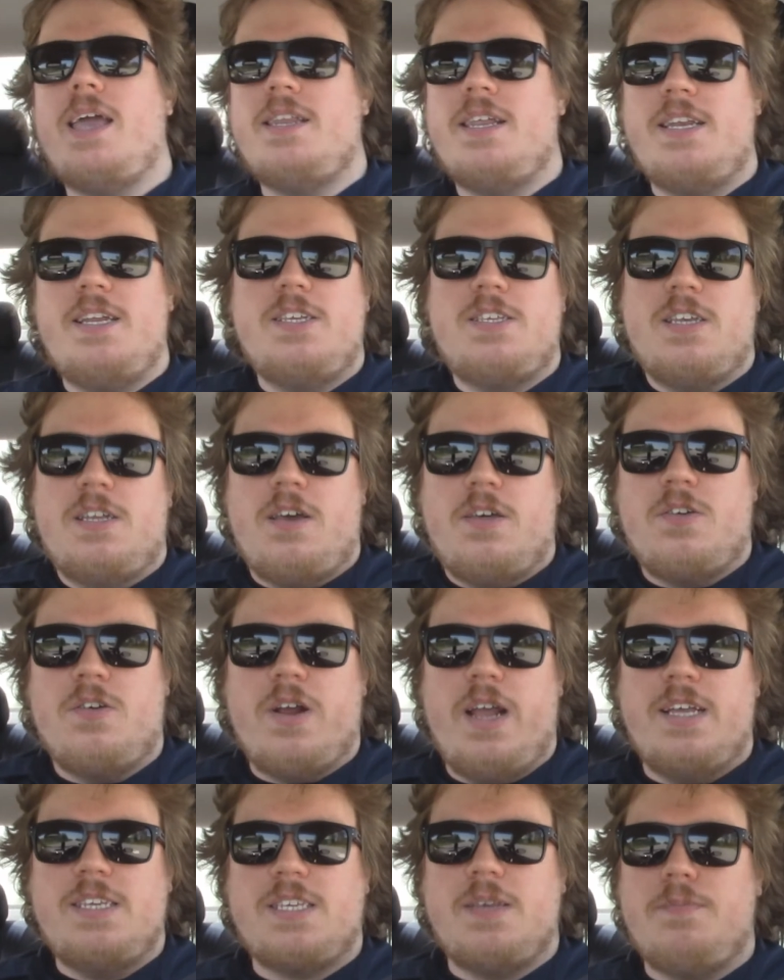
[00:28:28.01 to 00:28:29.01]
and it is
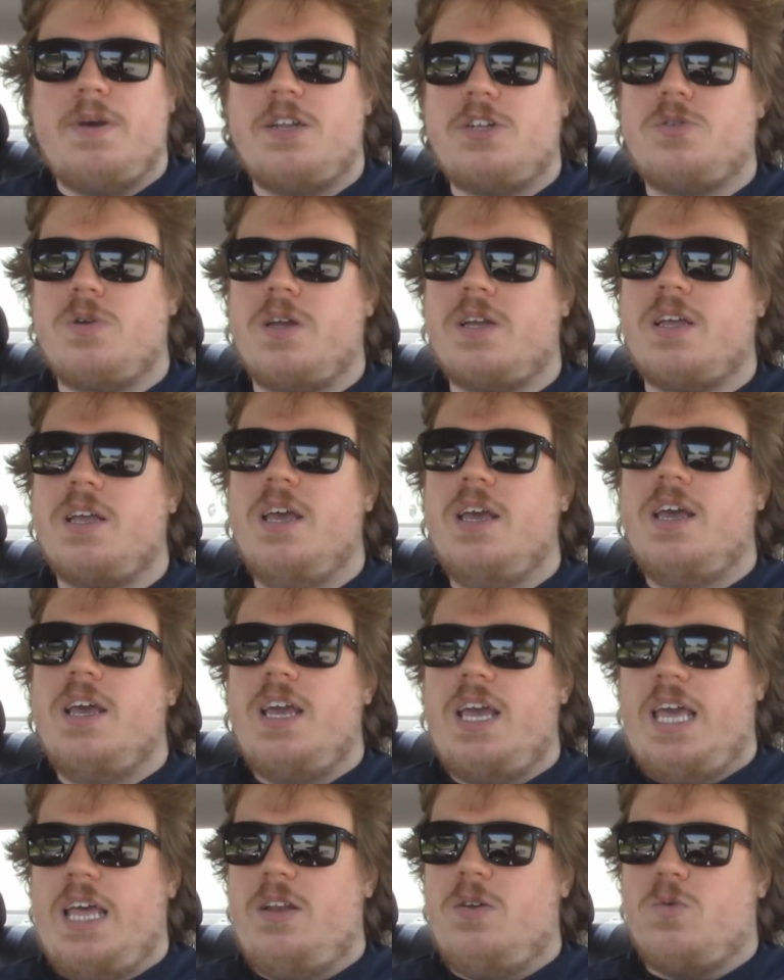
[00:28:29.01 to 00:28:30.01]
another asymmetric
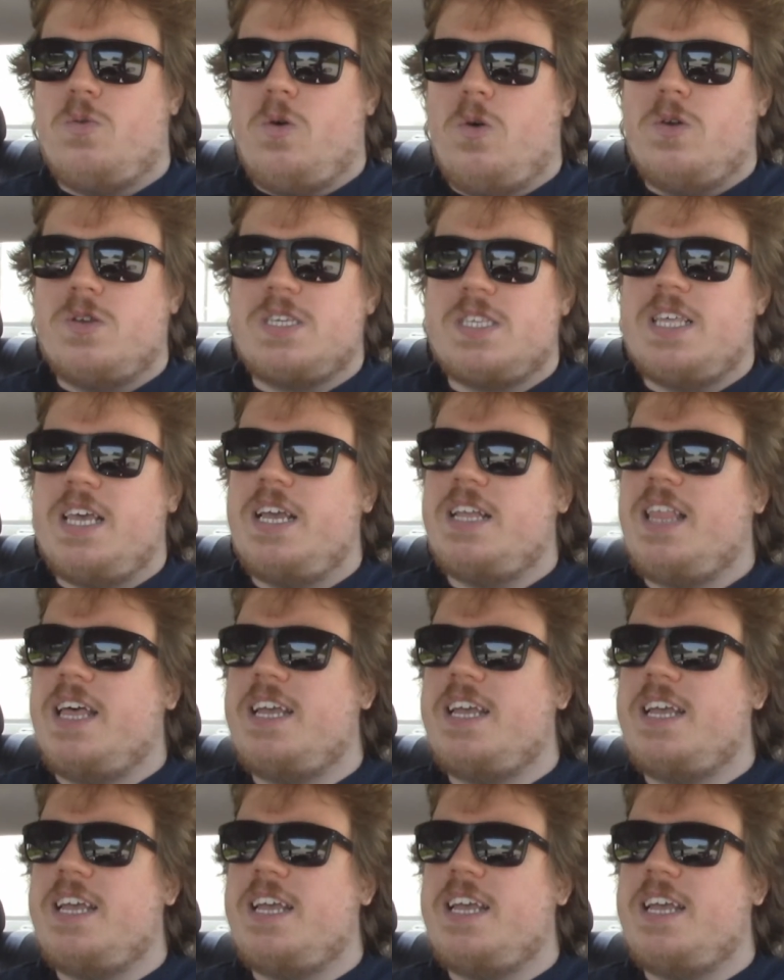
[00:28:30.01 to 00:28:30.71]
hidden roles thing.